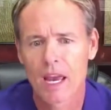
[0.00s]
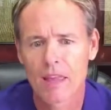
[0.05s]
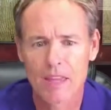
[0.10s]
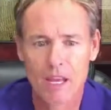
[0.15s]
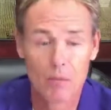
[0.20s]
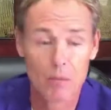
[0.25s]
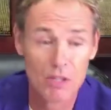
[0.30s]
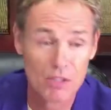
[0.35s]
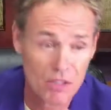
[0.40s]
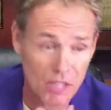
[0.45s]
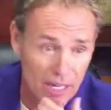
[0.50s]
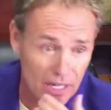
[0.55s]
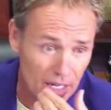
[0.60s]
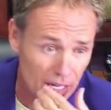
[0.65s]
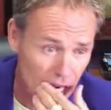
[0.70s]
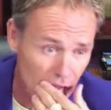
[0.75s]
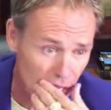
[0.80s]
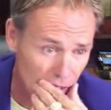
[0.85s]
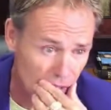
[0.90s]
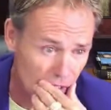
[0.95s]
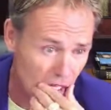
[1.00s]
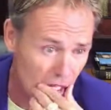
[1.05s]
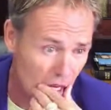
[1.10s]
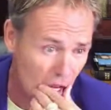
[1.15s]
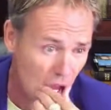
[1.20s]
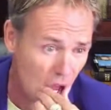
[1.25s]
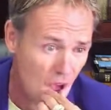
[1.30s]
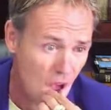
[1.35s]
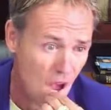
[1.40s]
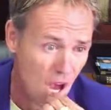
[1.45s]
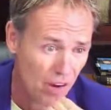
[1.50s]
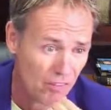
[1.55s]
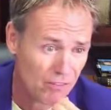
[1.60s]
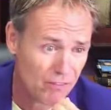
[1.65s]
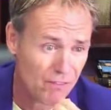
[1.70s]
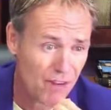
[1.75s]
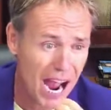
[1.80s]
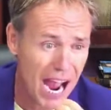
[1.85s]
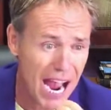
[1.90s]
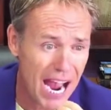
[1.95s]
And then we send it out to
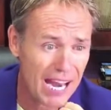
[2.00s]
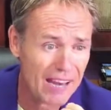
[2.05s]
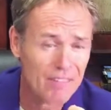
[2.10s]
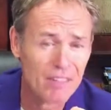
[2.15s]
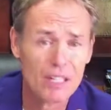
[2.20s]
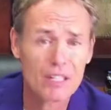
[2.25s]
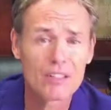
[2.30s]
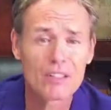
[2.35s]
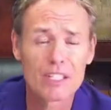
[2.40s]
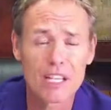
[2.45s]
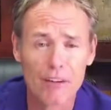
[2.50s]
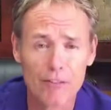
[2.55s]
5